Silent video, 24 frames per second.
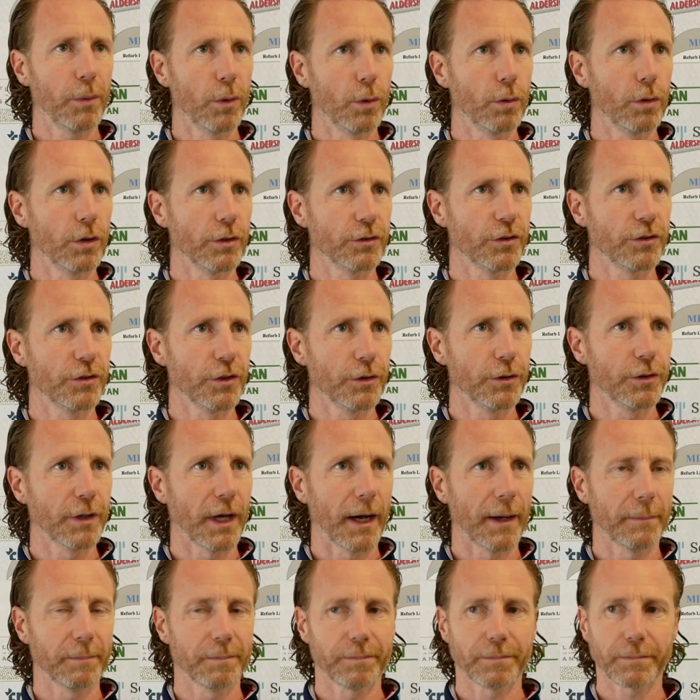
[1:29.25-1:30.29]
We'll look to do
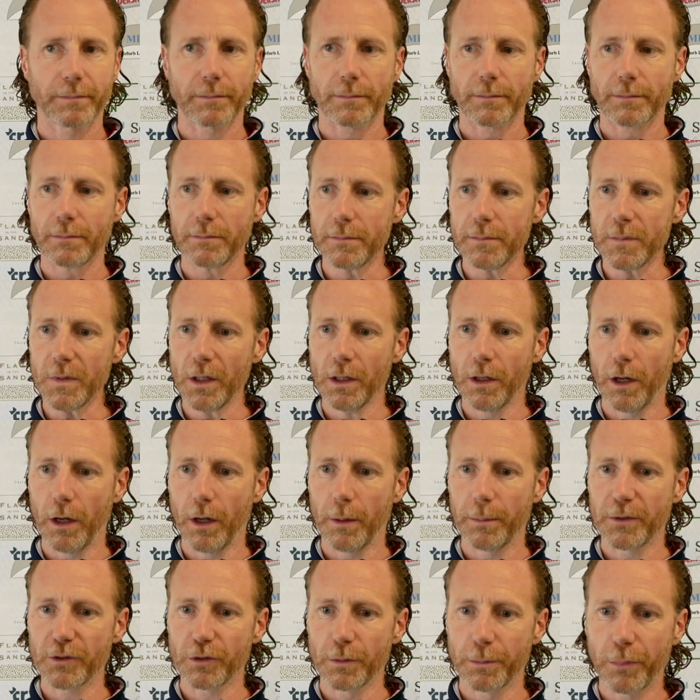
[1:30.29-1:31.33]
that.
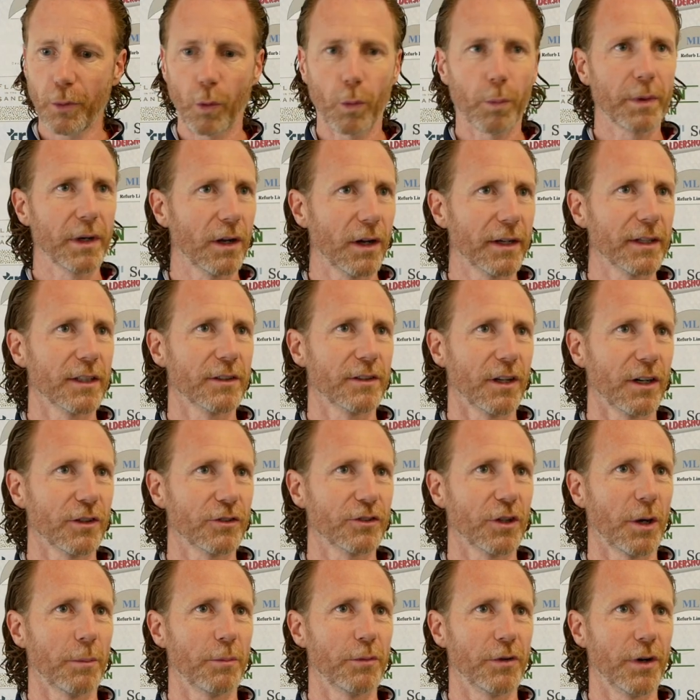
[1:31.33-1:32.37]
It's important we line our ducks
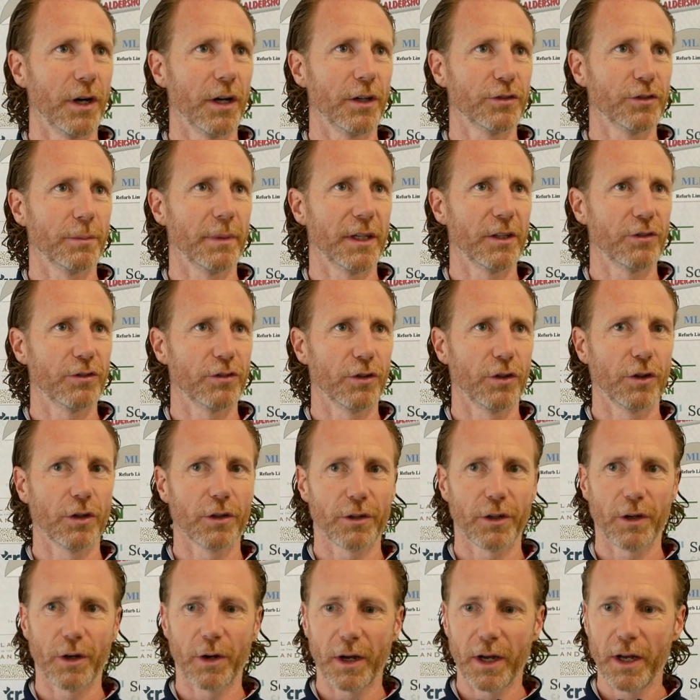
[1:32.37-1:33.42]
up first and make sure
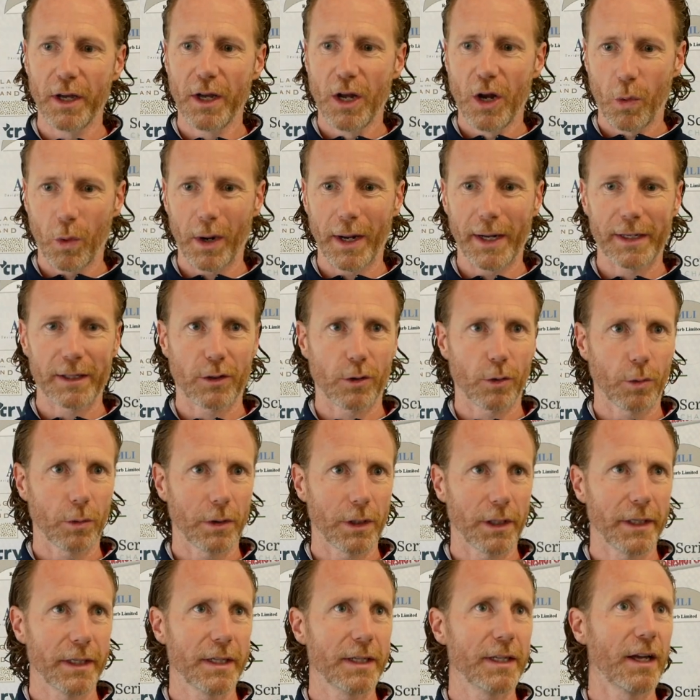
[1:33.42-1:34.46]
that we're
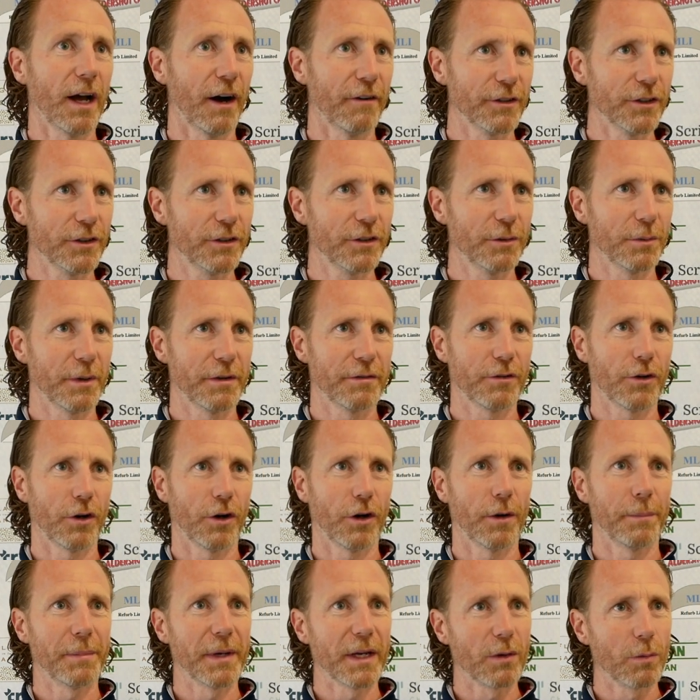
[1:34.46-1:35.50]
adequately covered. We've got
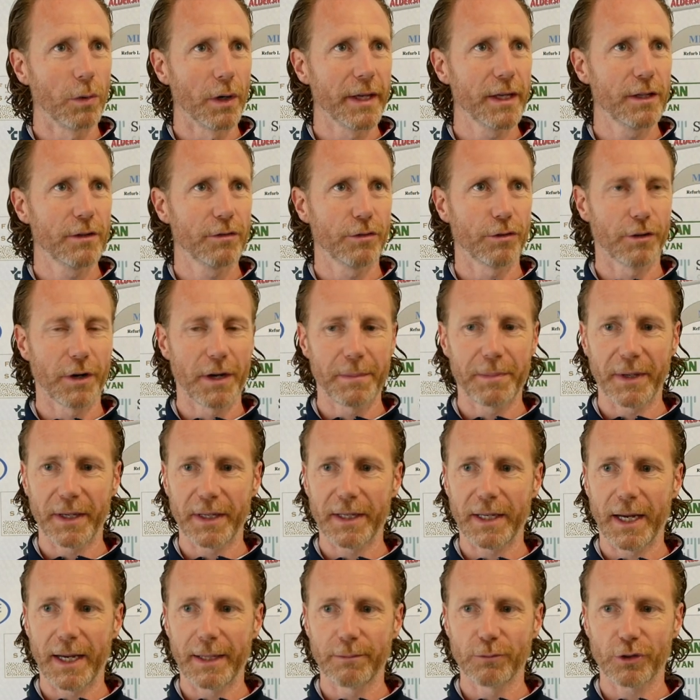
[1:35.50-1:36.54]
a big week, 3 big
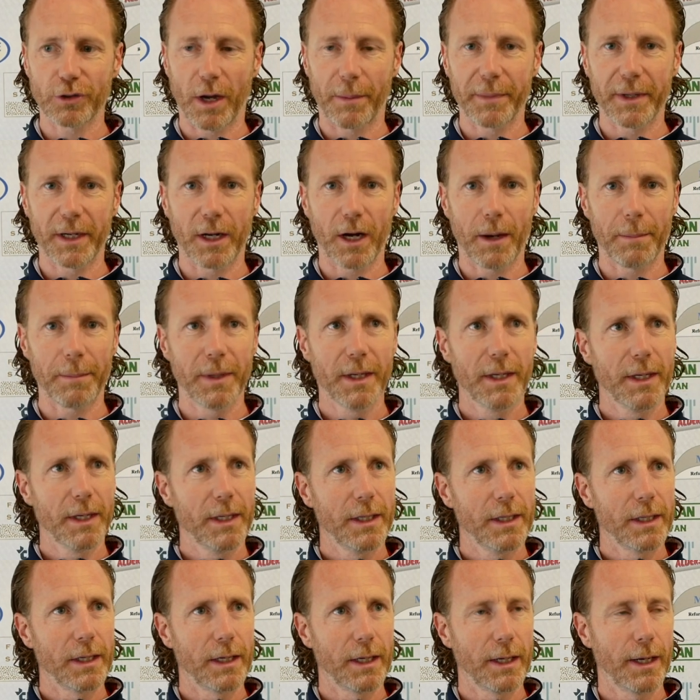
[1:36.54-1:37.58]
games coming up.
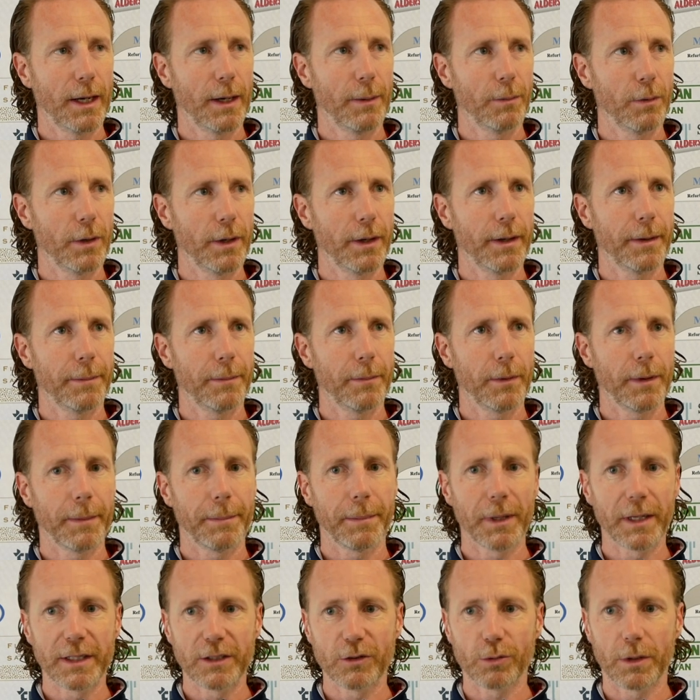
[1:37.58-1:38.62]
We're
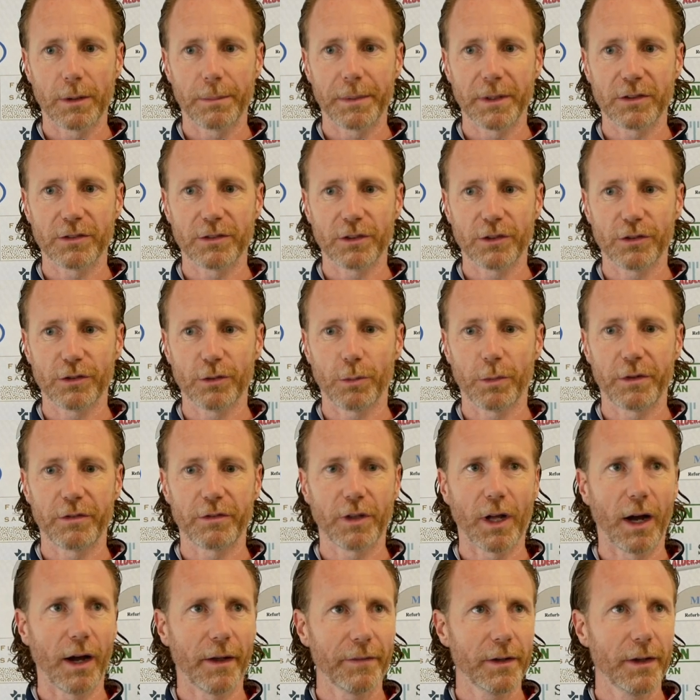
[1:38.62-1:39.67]
pleased with the business that we've
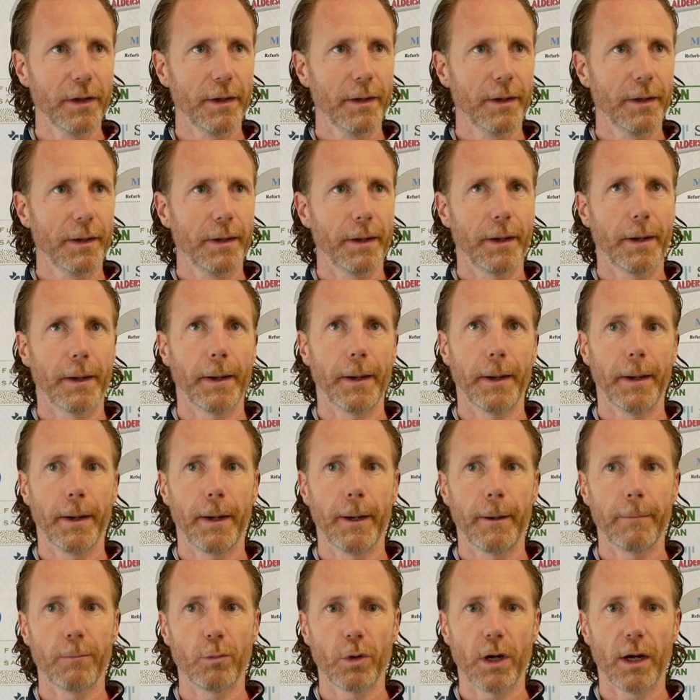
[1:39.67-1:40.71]
done.
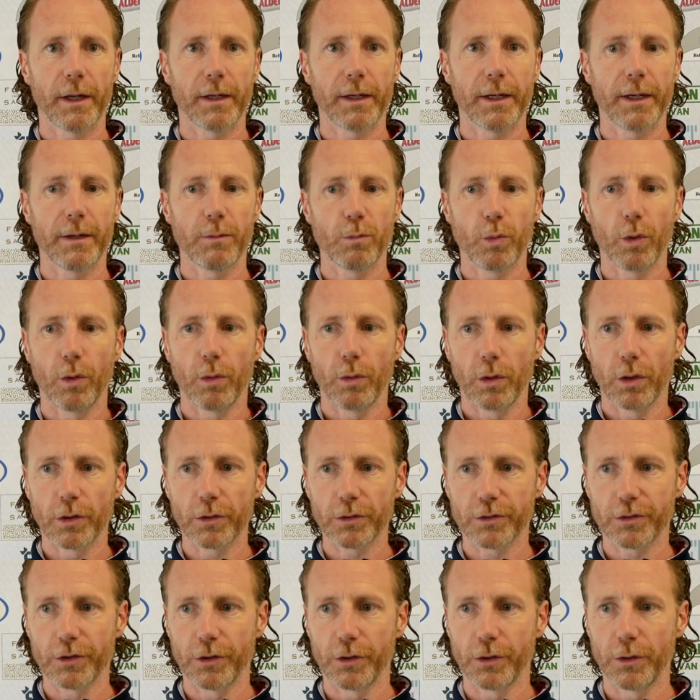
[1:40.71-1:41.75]
And then we'll
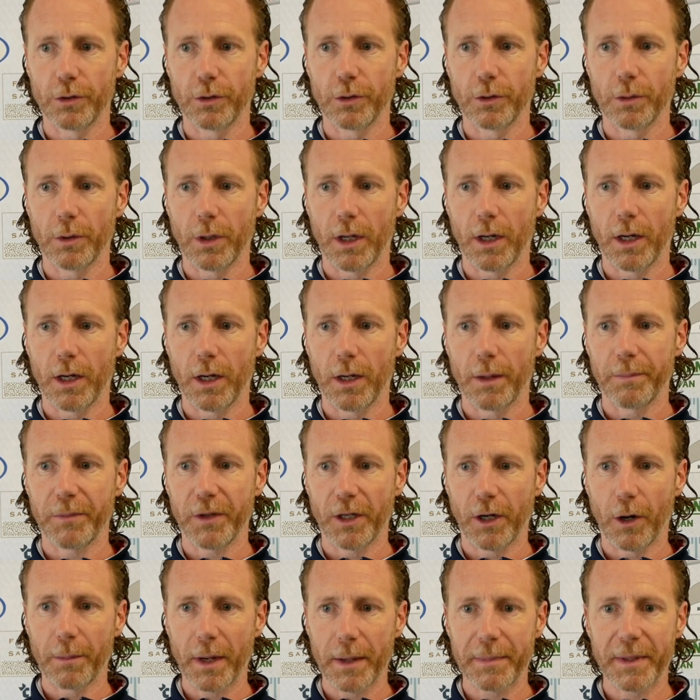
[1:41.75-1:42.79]
look to,
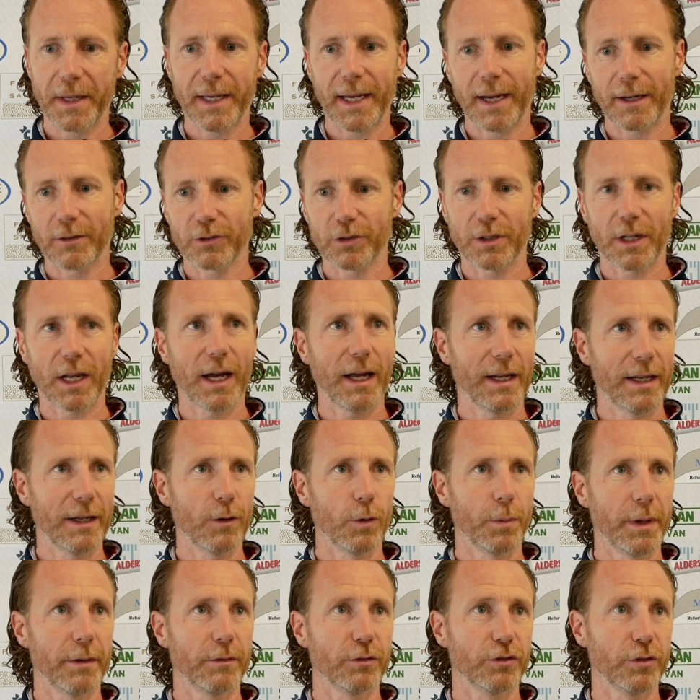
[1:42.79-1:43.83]
maybe counter that a
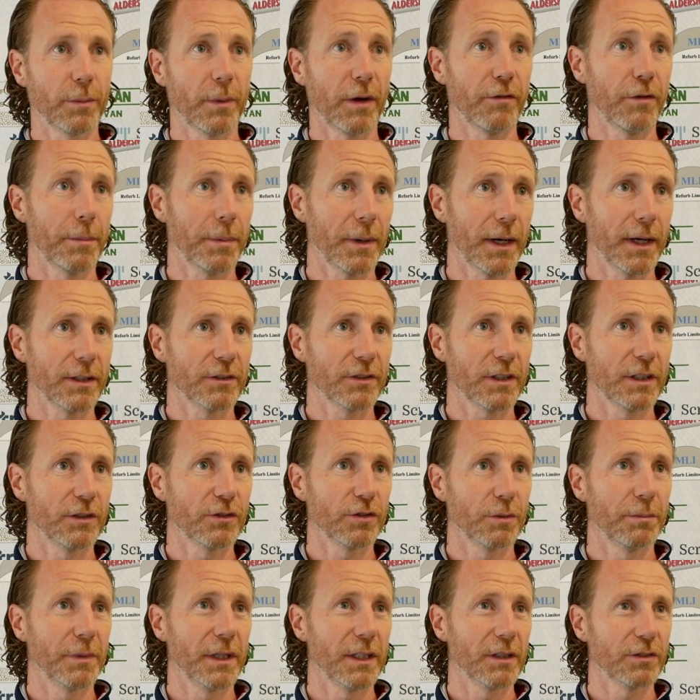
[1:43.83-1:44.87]
little bit with some other players getting
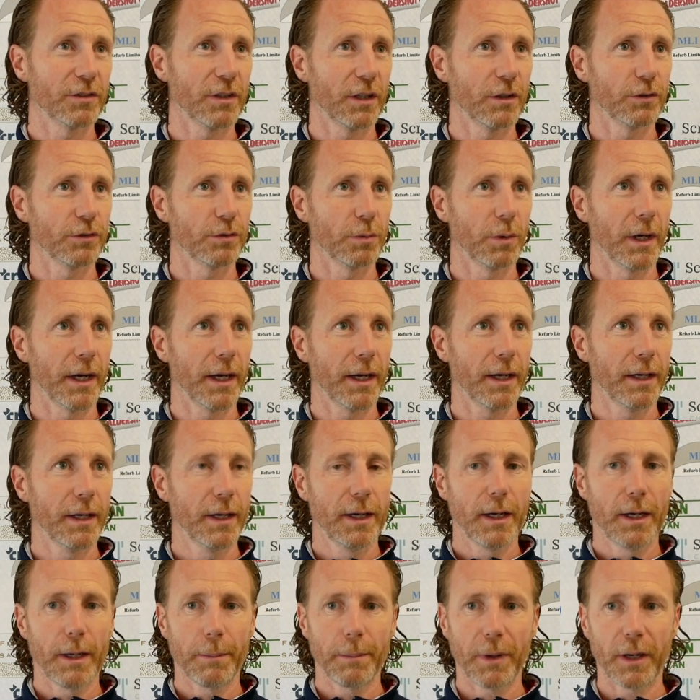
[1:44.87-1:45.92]
some minutes elsewhere.
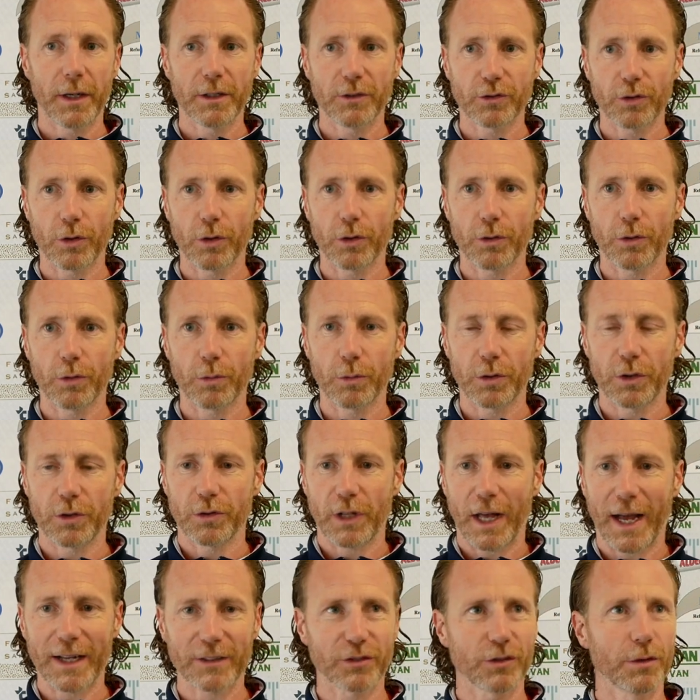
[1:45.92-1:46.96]
But it
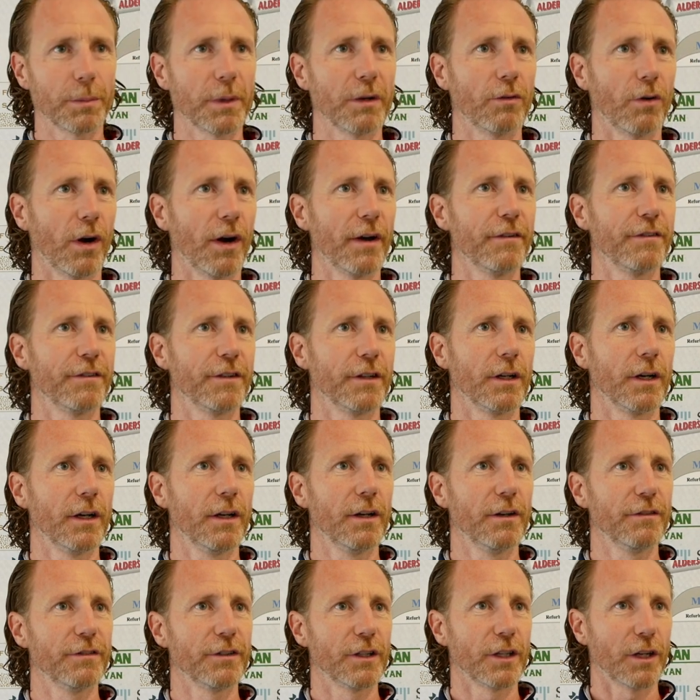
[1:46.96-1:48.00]
has to be right for
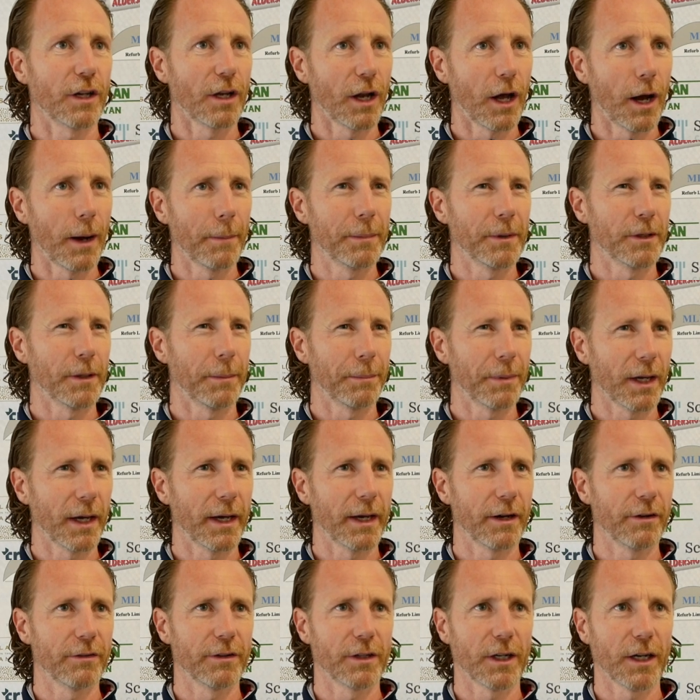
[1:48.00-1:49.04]
the club and the
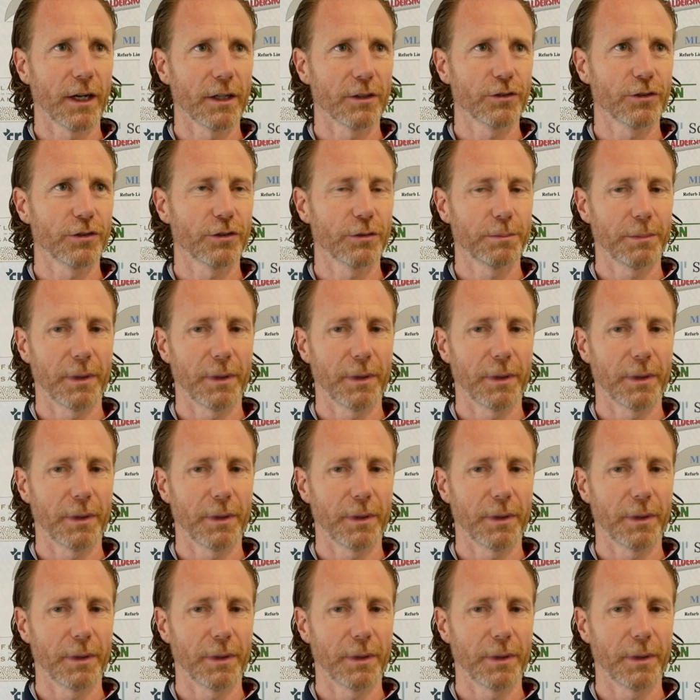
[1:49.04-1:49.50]
player and us.